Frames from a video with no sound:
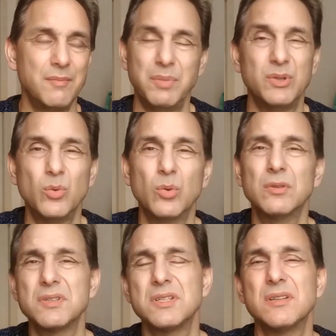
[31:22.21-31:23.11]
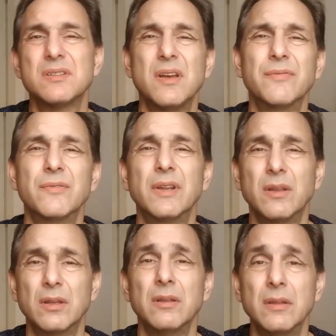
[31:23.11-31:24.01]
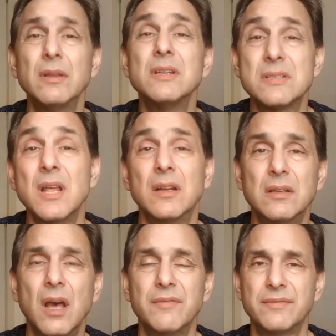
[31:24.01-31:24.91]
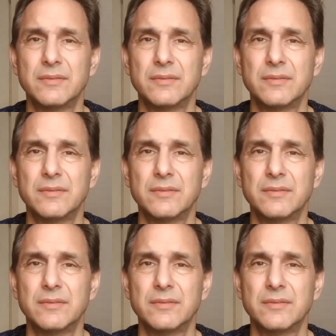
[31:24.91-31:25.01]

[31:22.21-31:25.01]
but the world is still suffering, it's not enough.